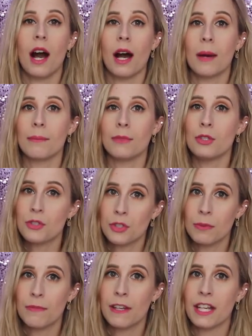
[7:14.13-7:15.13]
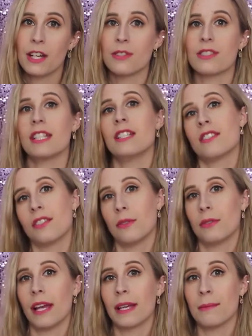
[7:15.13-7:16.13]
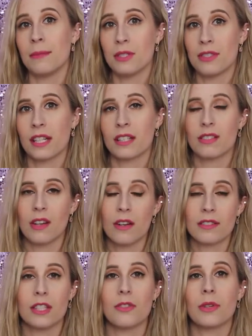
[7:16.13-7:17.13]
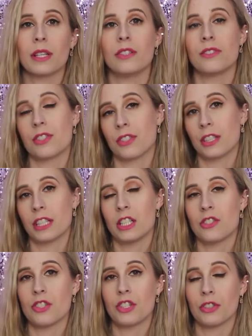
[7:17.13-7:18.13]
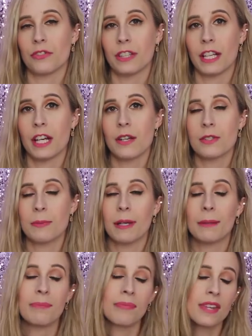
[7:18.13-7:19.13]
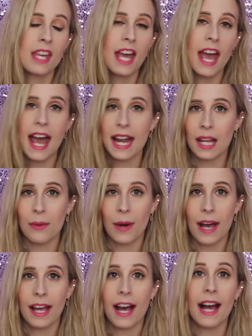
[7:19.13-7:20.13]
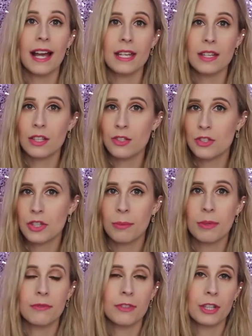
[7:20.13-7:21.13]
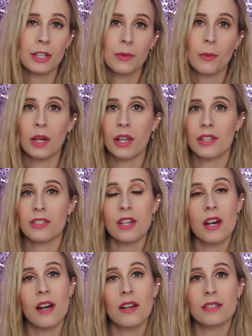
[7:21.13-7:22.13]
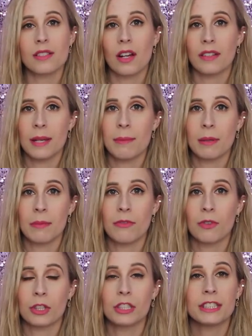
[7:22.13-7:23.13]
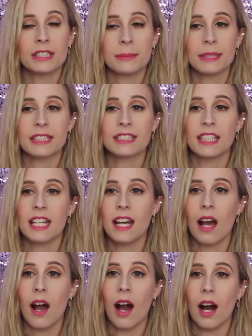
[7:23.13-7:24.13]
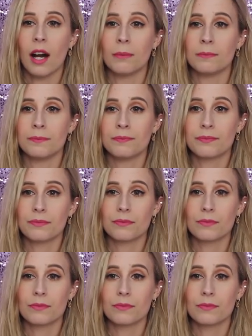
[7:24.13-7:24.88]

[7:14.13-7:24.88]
YouTube videos into like music songs that you can insert into your videos. But anyway, I YouTube converted one of the songs called Nightmare Before Christmas from